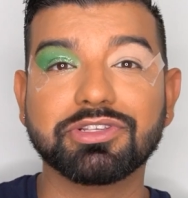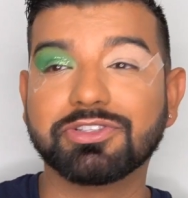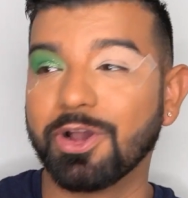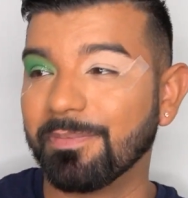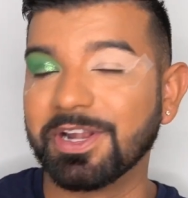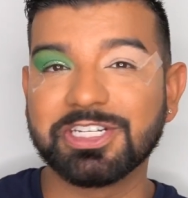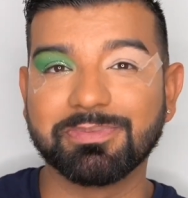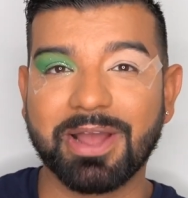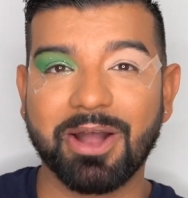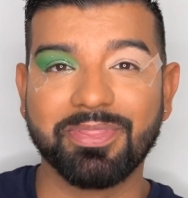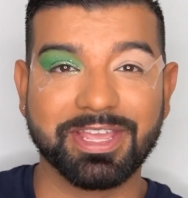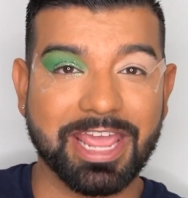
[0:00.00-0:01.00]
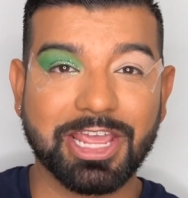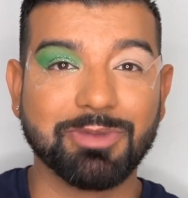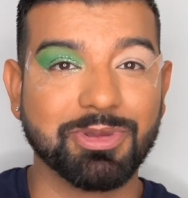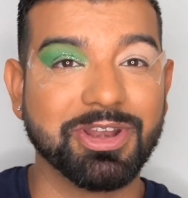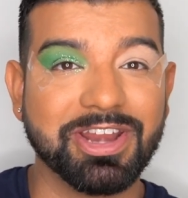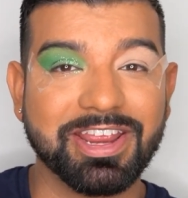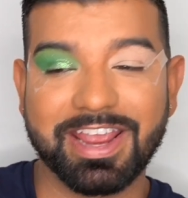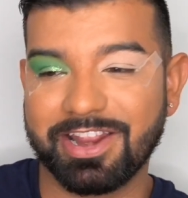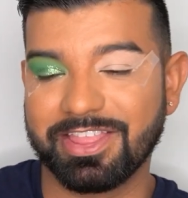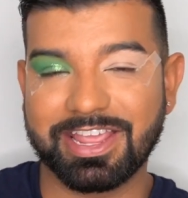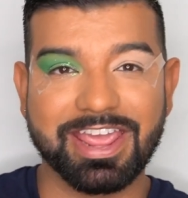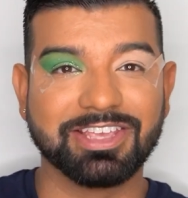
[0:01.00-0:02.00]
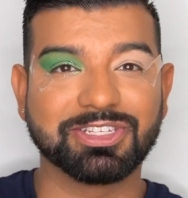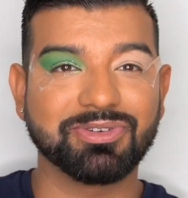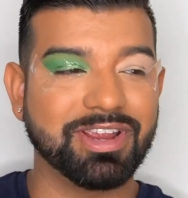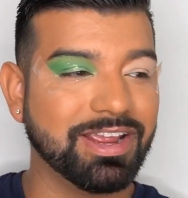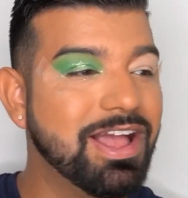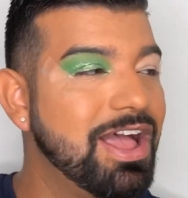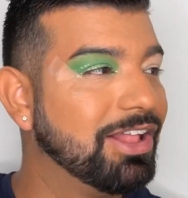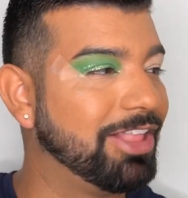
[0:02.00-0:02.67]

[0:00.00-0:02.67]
so much about the gay community and the gay history.